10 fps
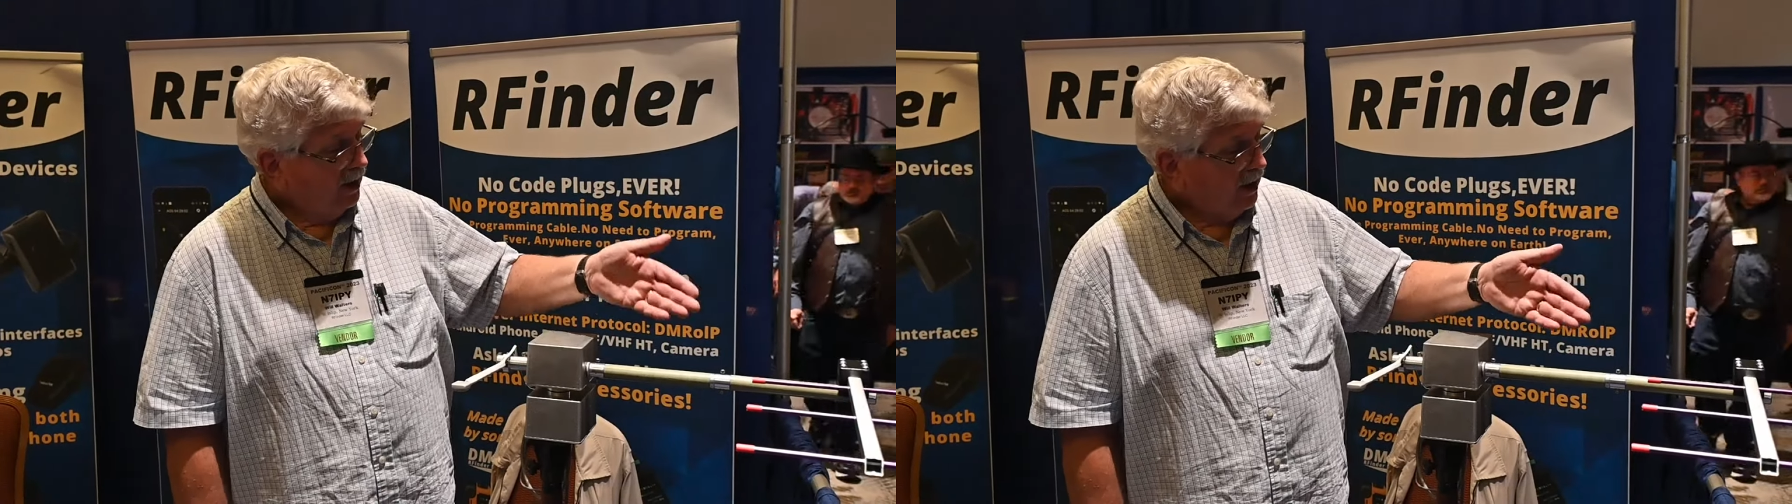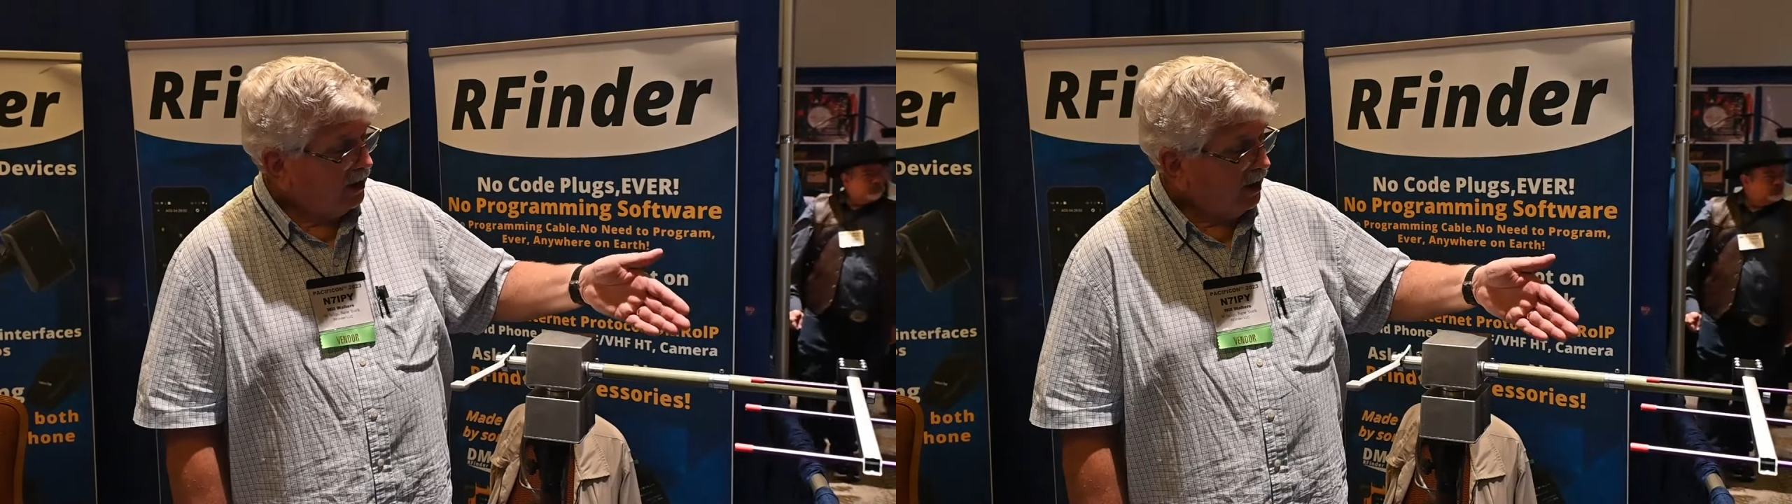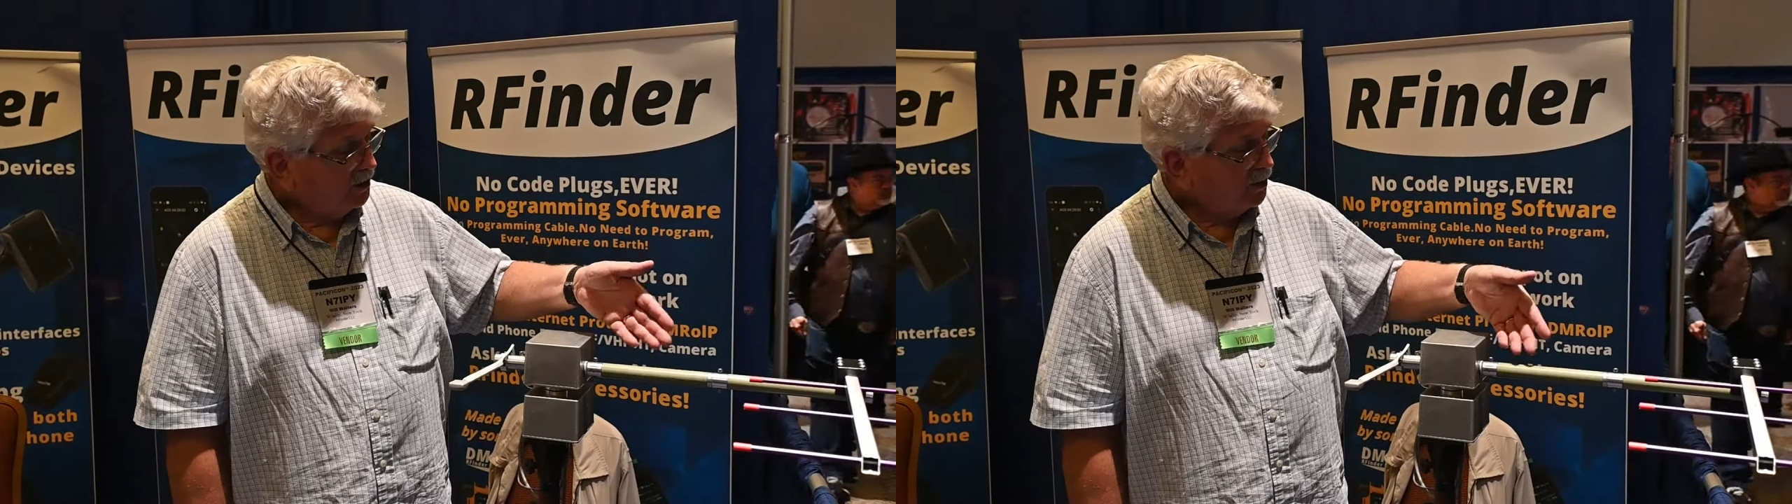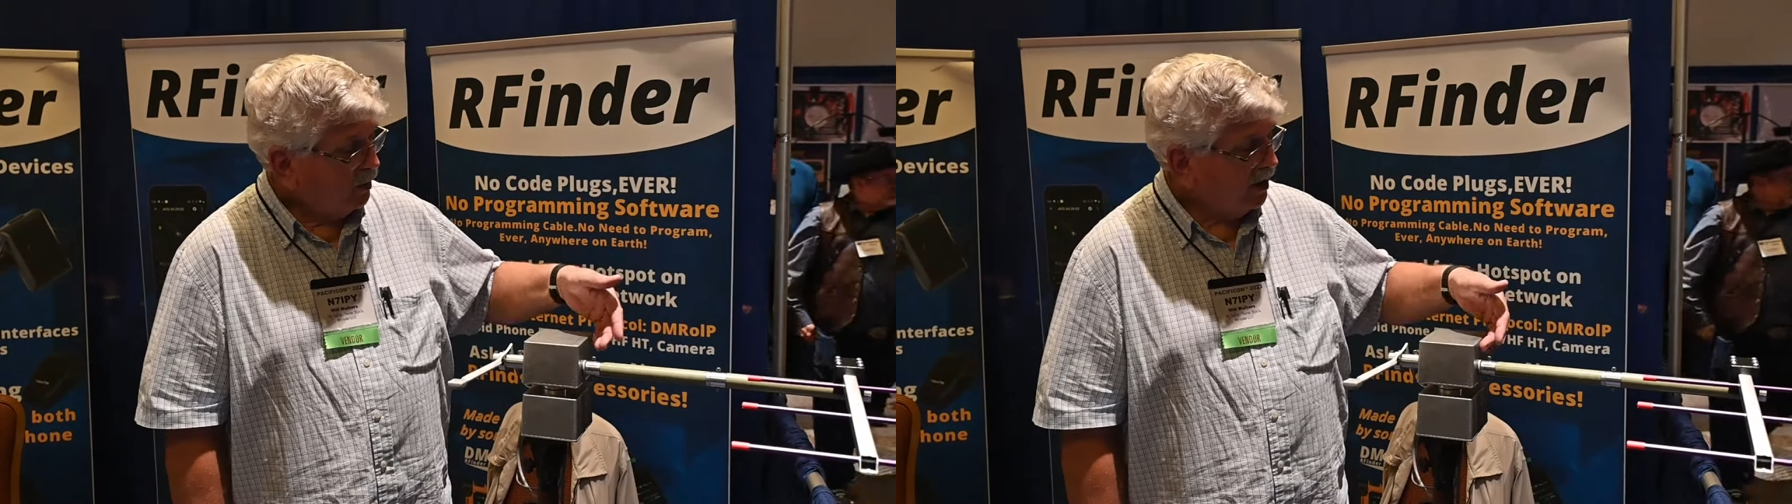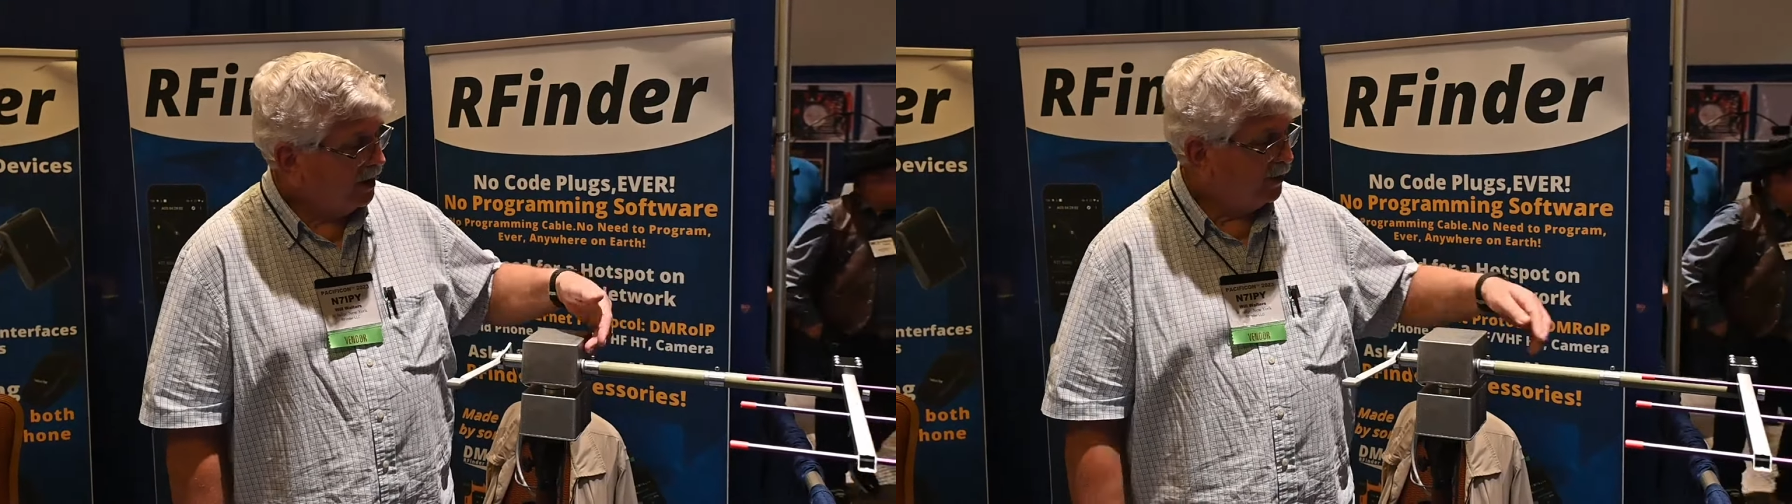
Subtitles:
It comes with